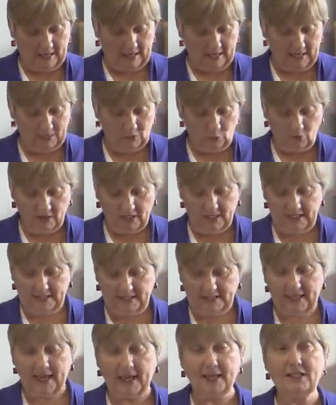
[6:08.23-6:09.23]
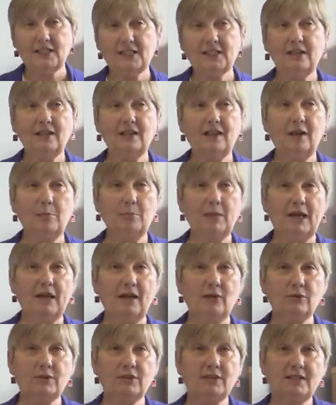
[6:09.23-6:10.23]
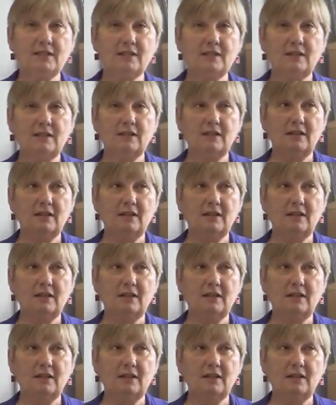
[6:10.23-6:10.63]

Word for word: And what he said about